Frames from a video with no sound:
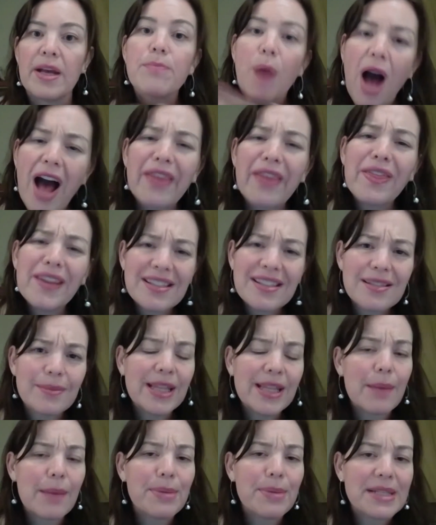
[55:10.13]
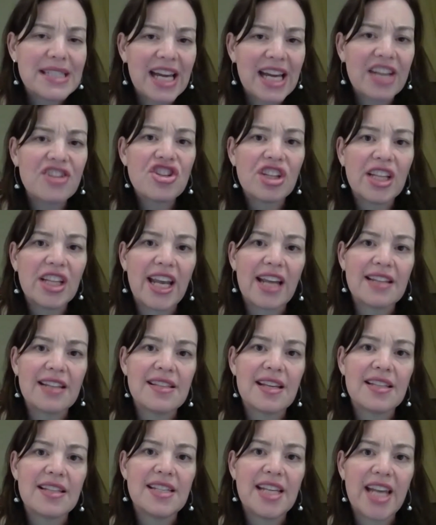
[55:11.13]
I think it's something that potentially
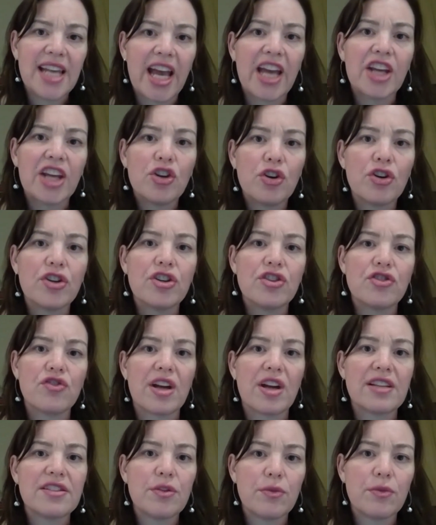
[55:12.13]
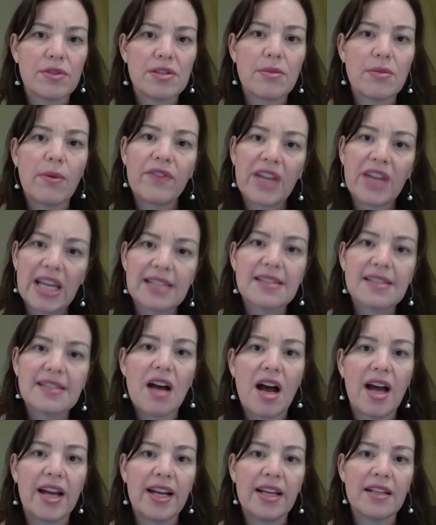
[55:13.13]
NZTA could address through some of its
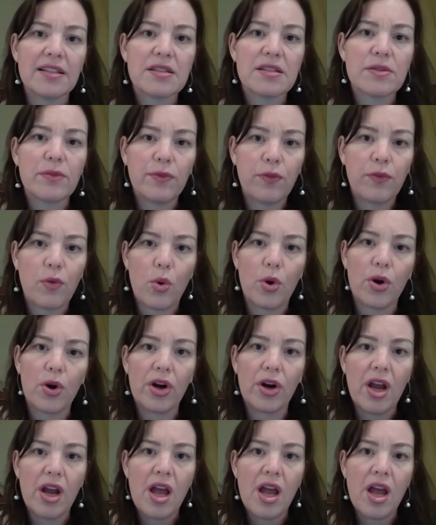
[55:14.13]
guidance for